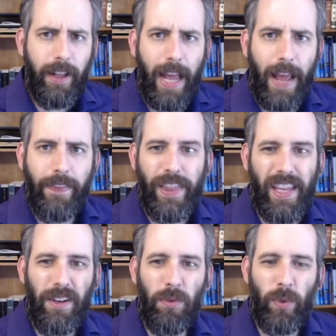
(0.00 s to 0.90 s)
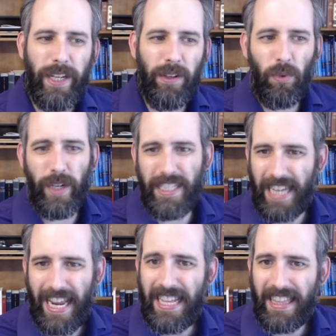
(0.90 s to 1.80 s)
And then we
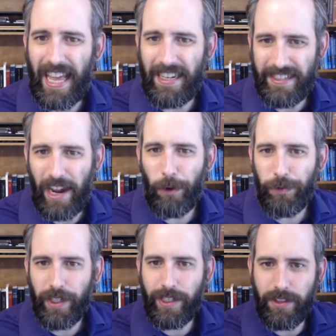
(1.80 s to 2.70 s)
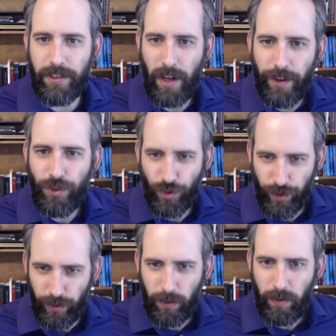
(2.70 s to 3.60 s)
take that doubt that it's not
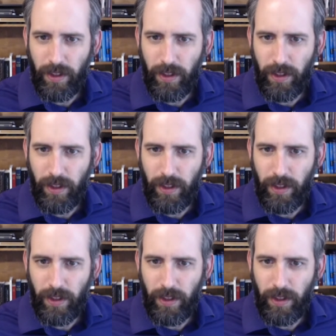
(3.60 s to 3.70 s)
true